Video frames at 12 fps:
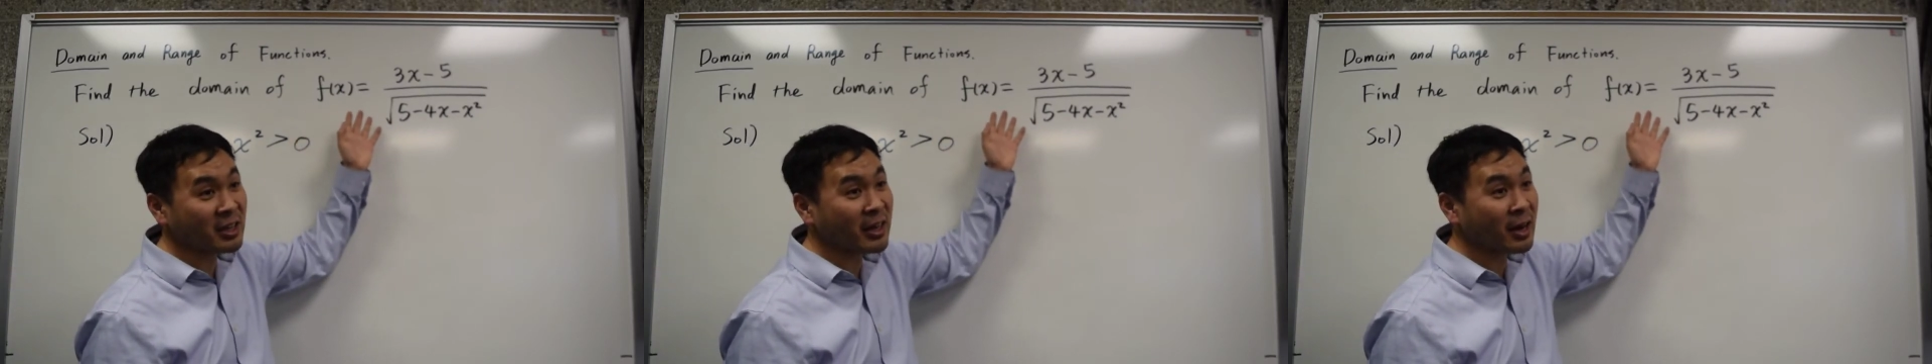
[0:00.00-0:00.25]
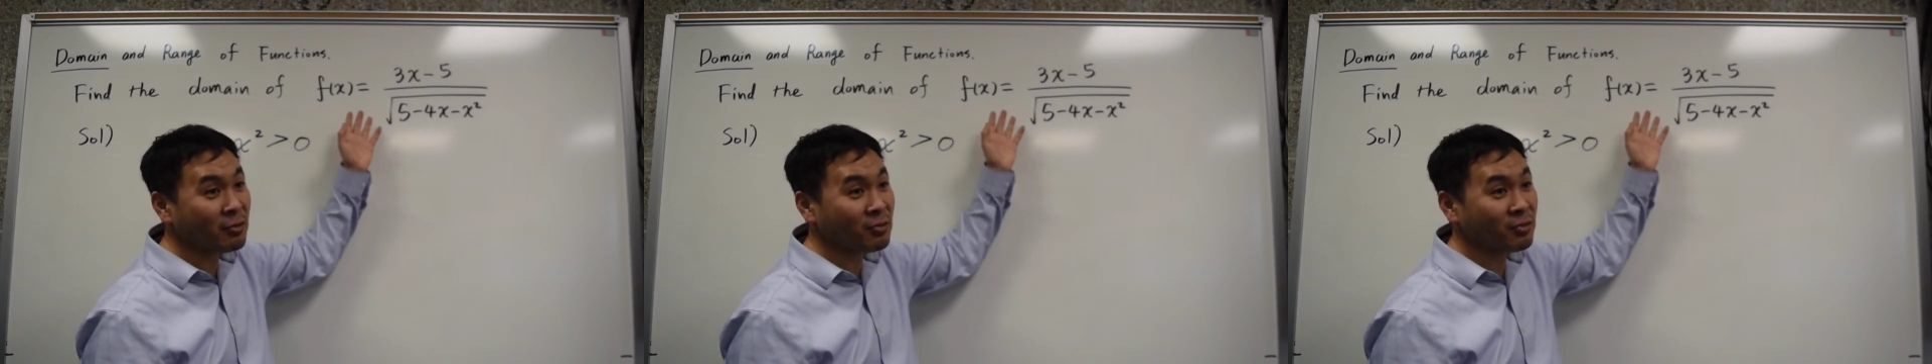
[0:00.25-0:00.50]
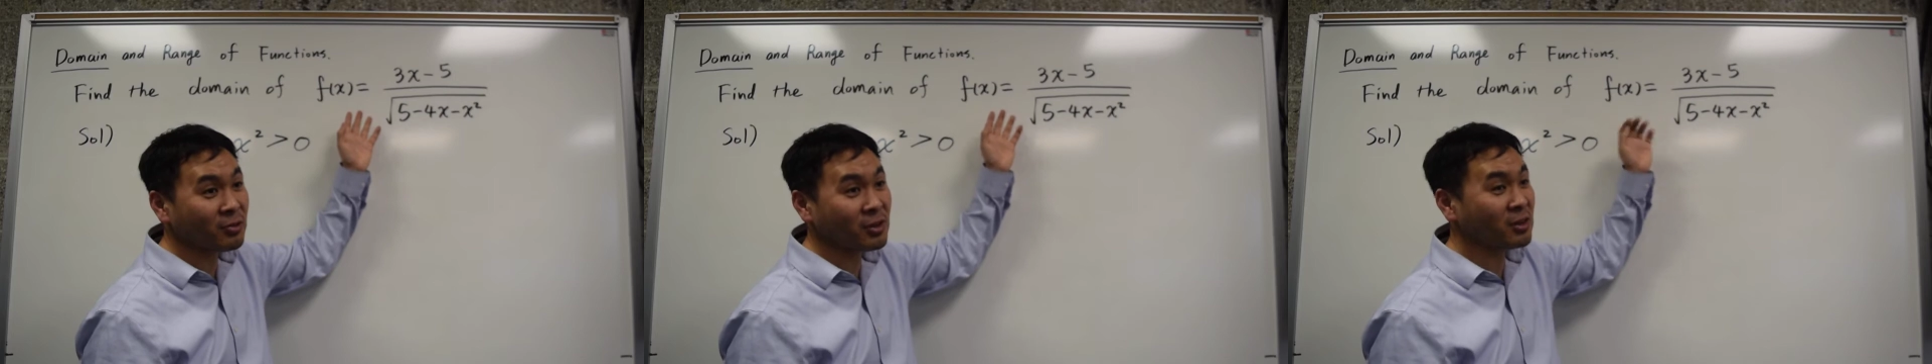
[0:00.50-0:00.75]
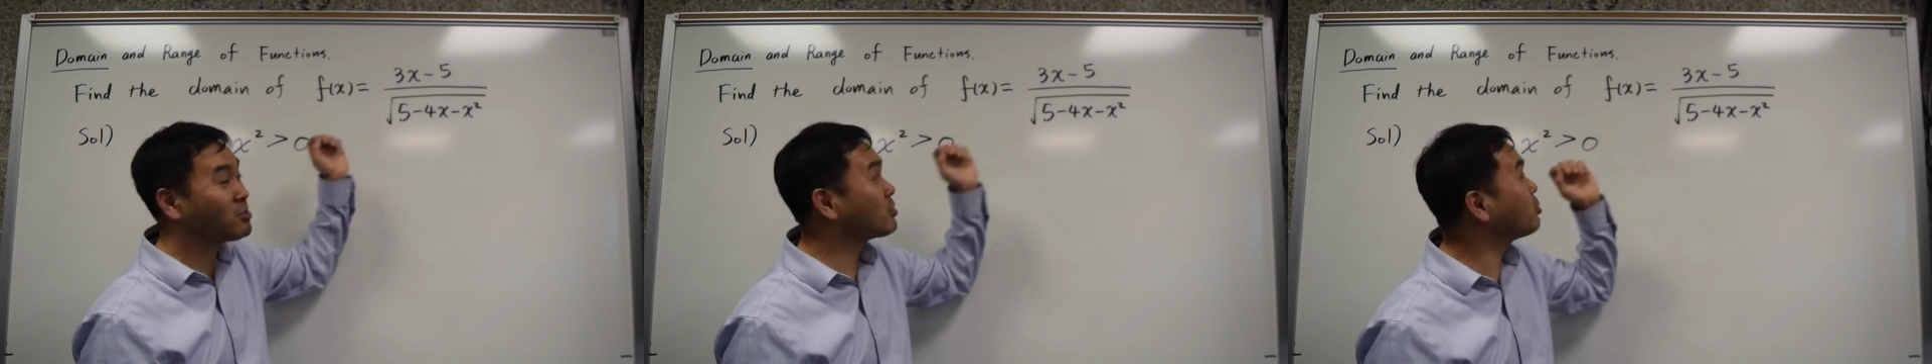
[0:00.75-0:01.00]
f?
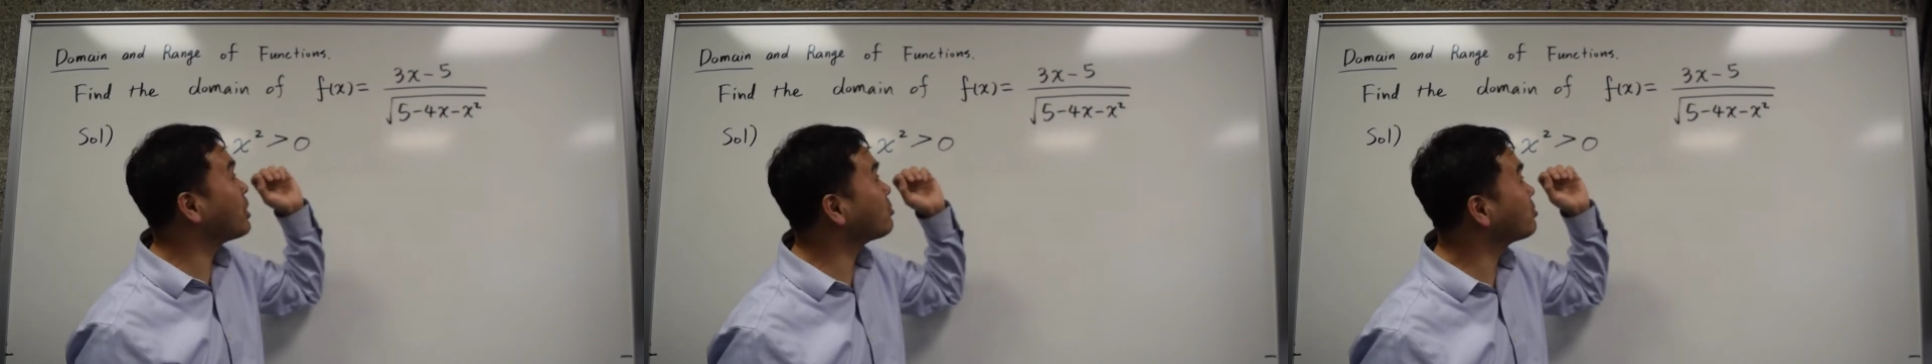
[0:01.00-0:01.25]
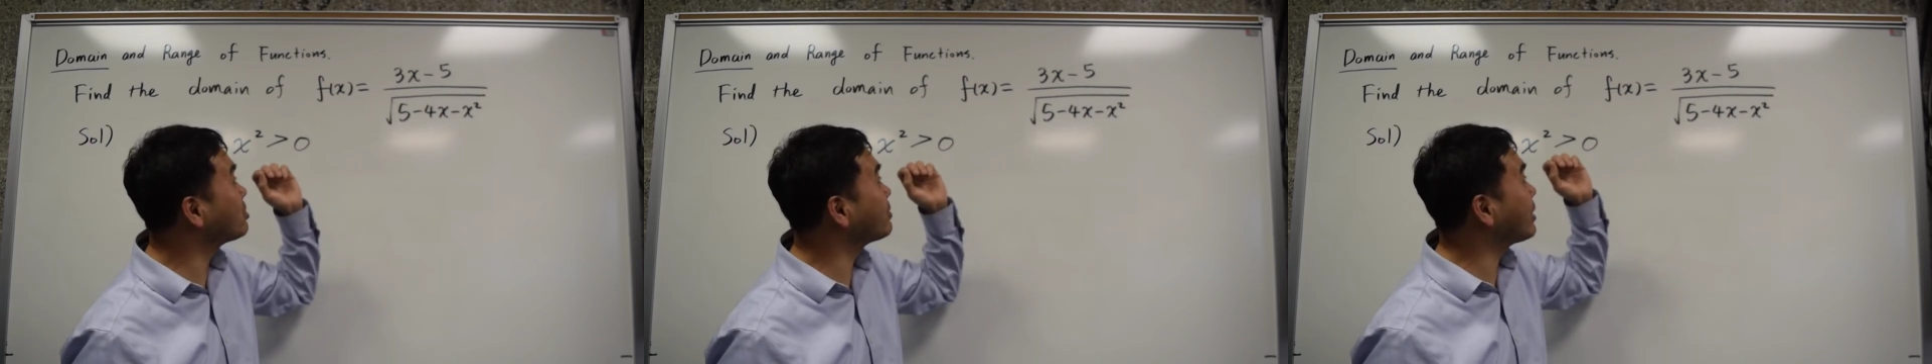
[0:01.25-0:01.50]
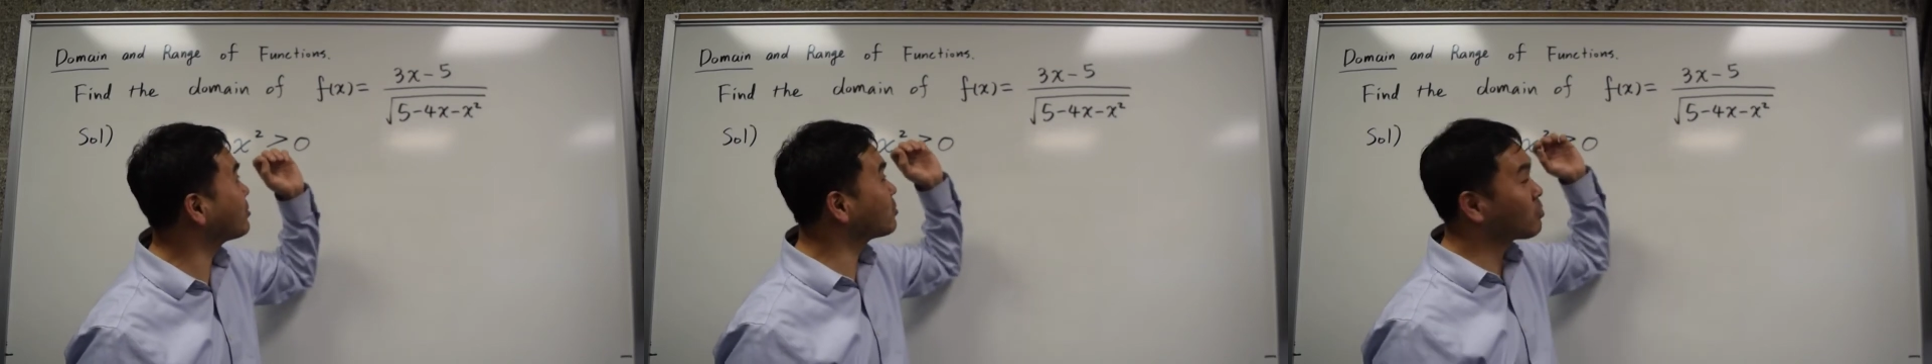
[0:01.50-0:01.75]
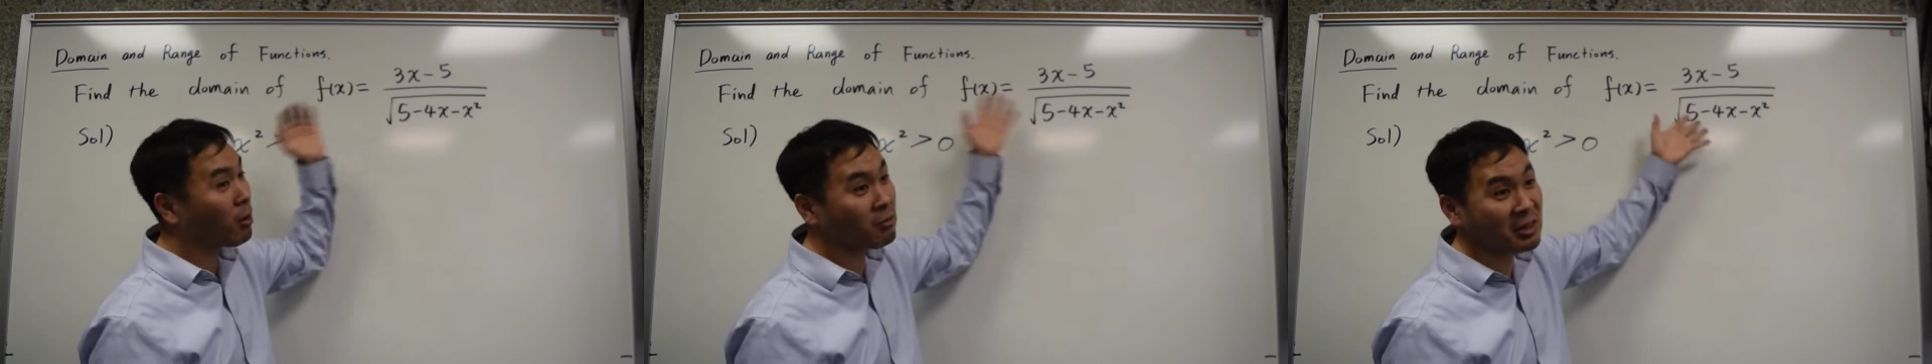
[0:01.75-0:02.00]
Is the question about
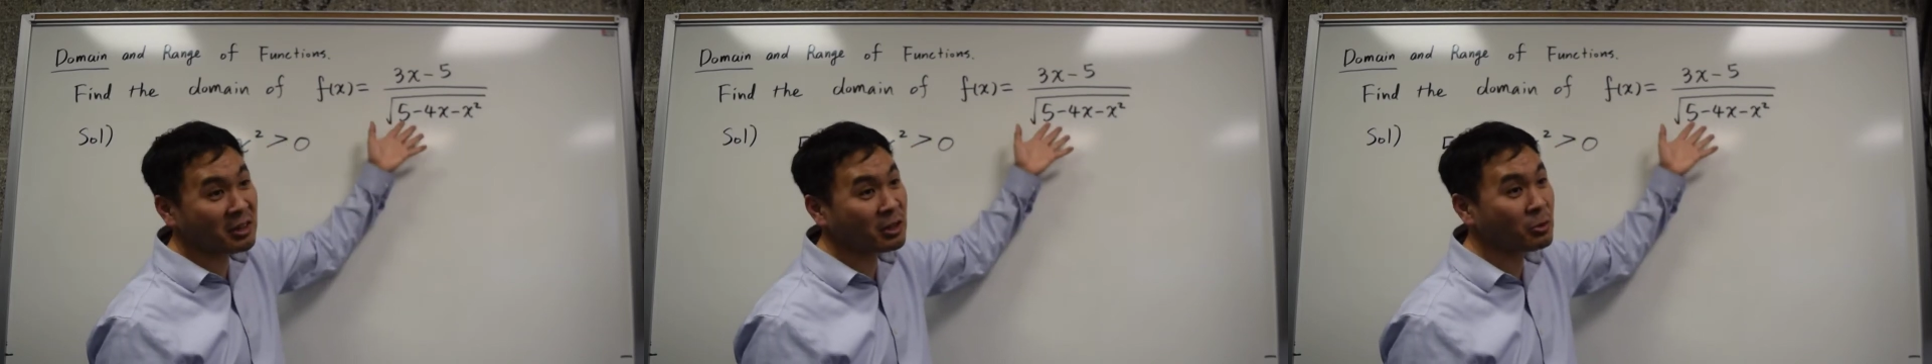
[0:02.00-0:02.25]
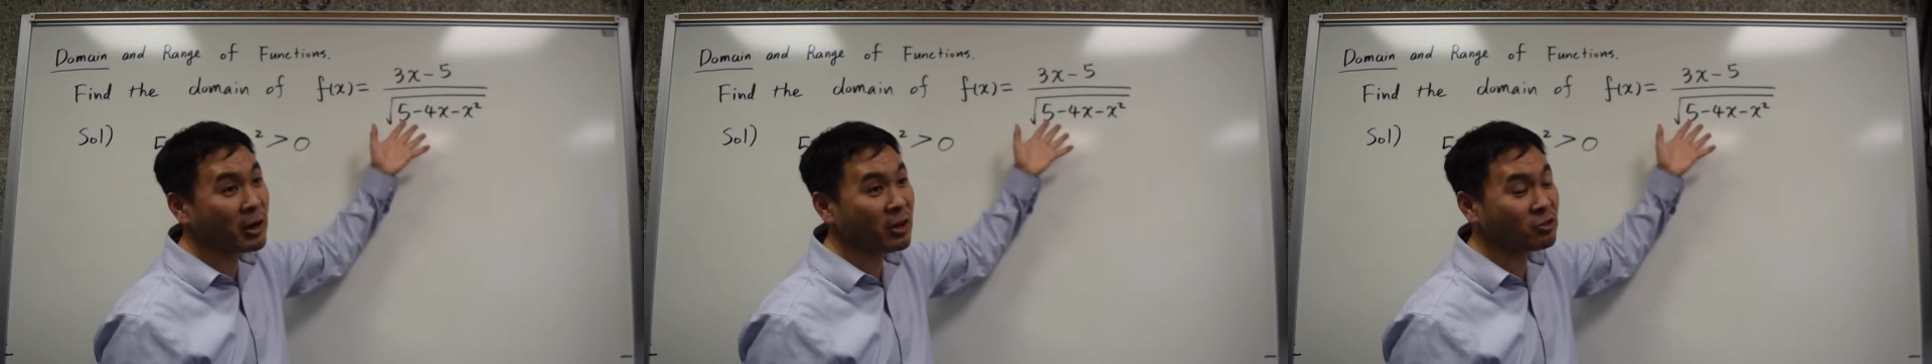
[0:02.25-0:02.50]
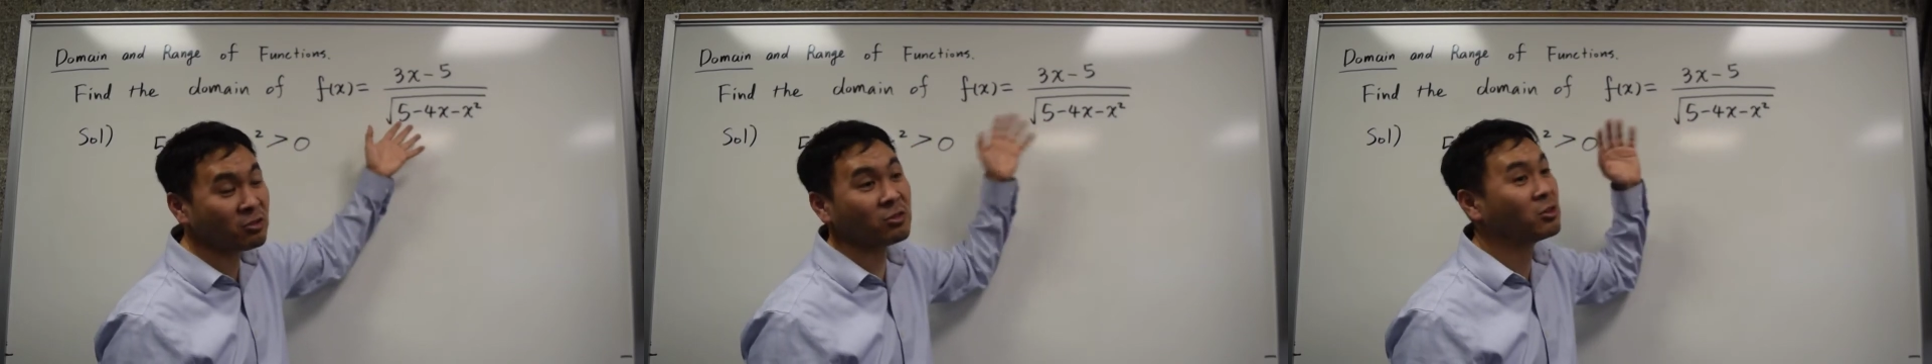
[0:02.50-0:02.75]
solving an equation?